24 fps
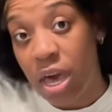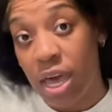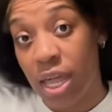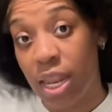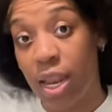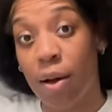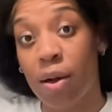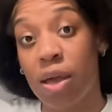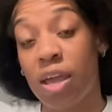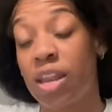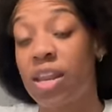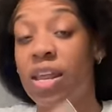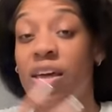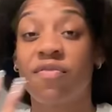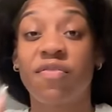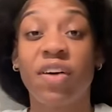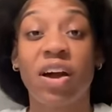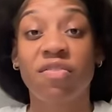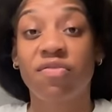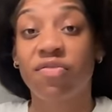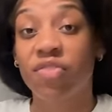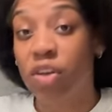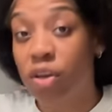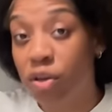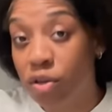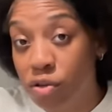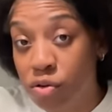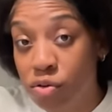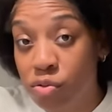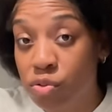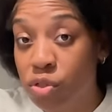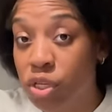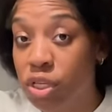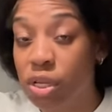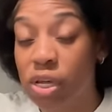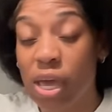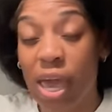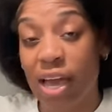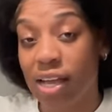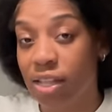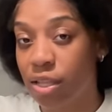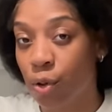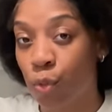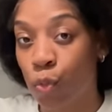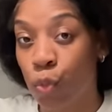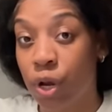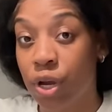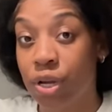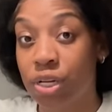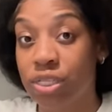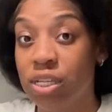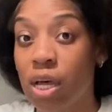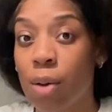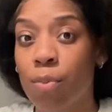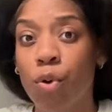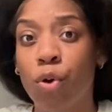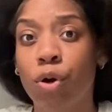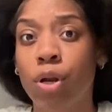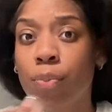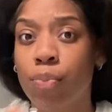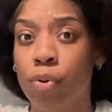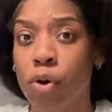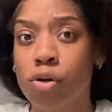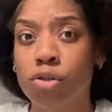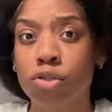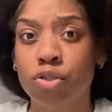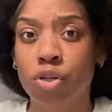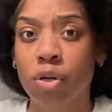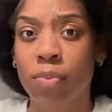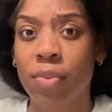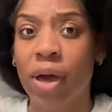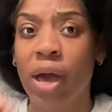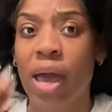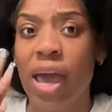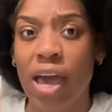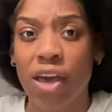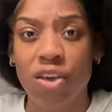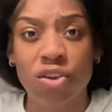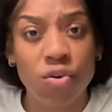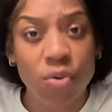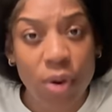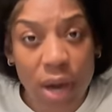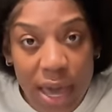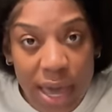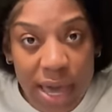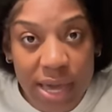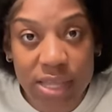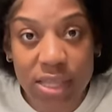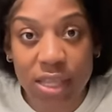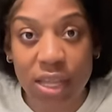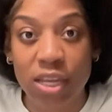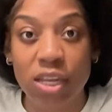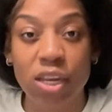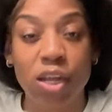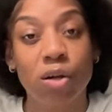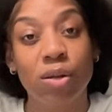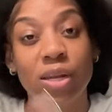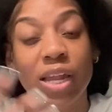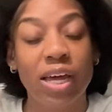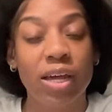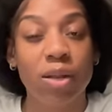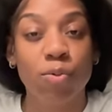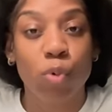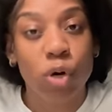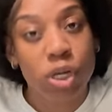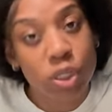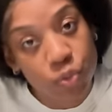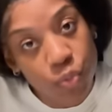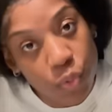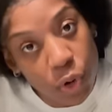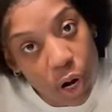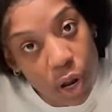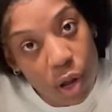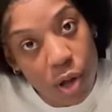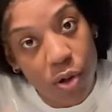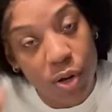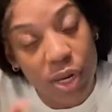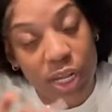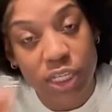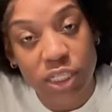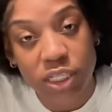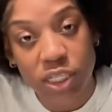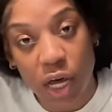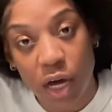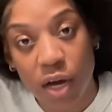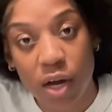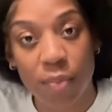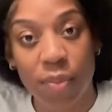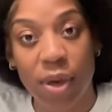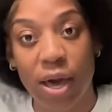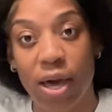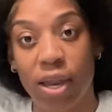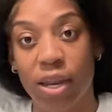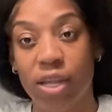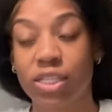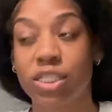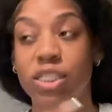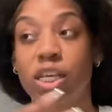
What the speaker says: Now, and if I feel you acting weird, so I'm going to approach you about how you acting. You know, like, what's wrong? Let's talk about it.